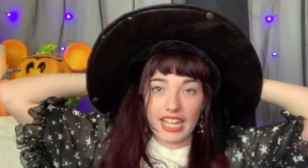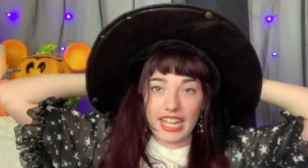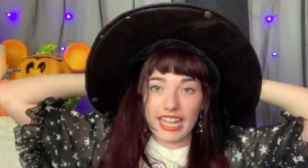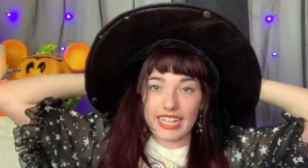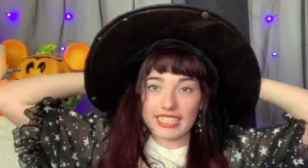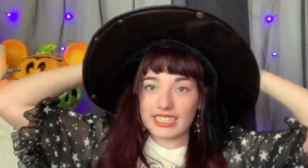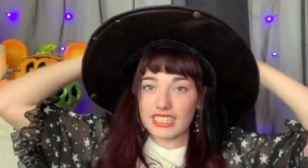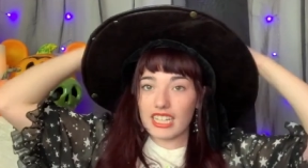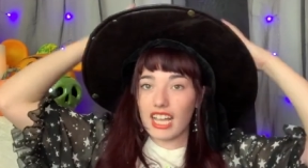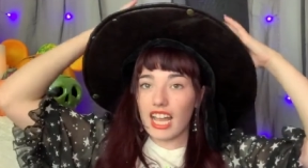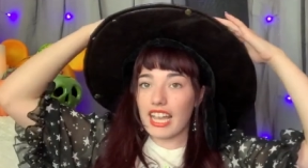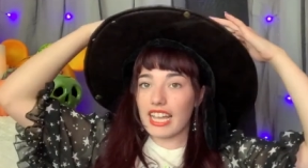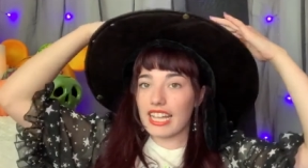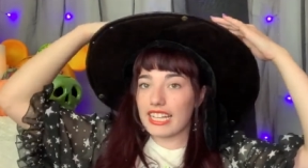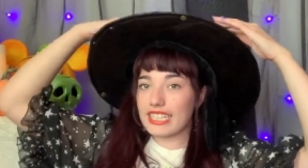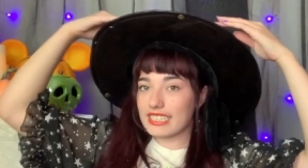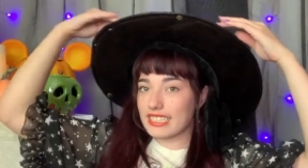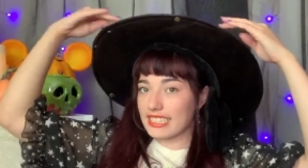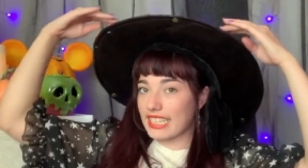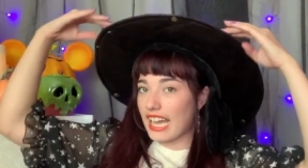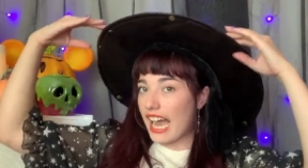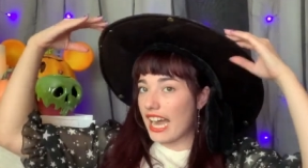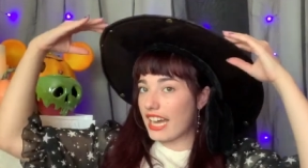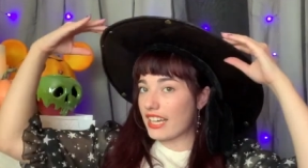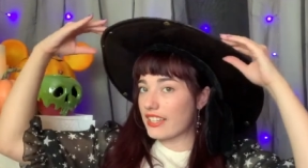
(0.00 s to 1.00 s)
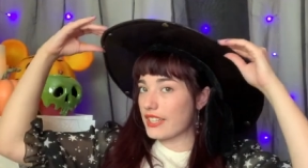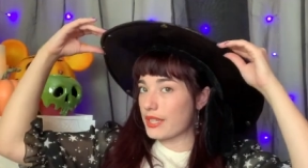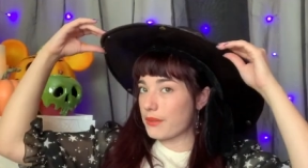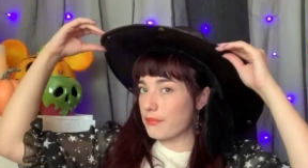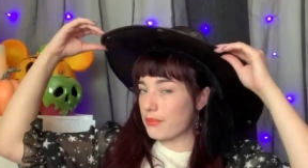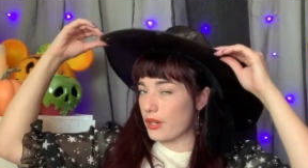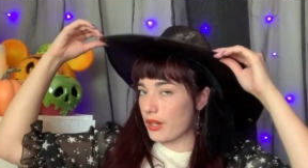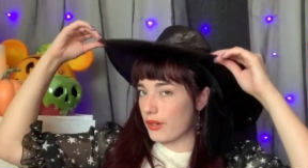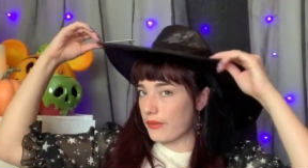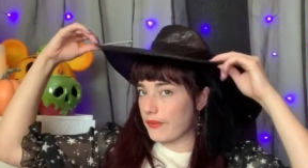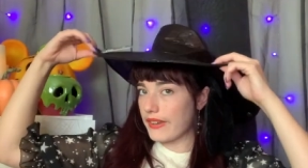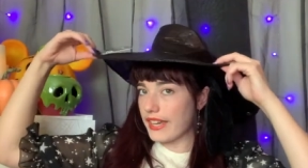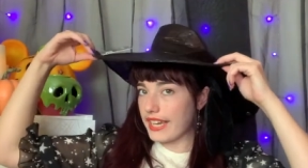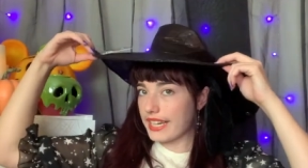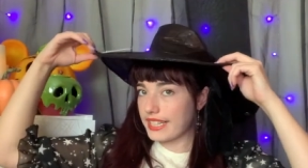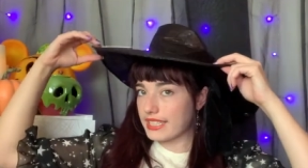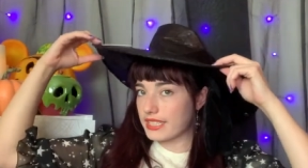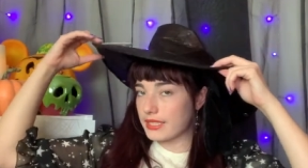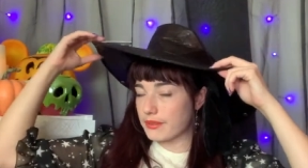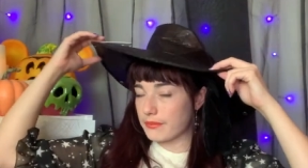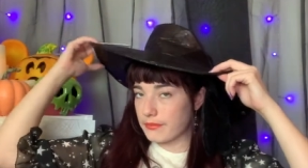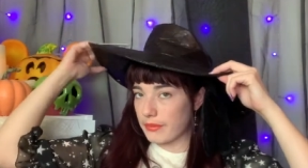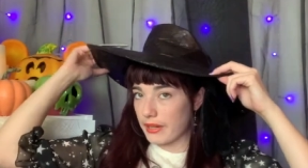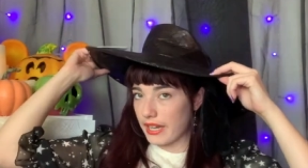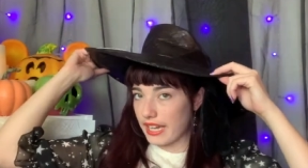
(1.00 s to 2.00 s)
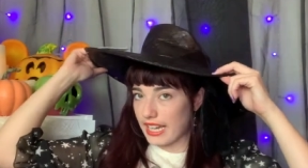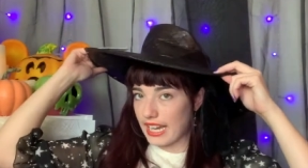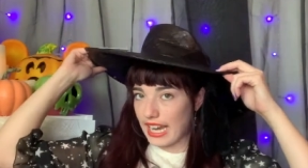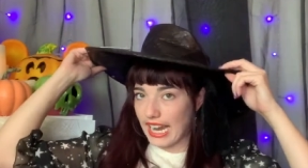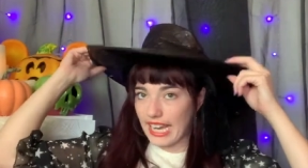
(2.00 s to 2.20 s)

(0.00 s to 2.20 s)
It's not exactly perfect, but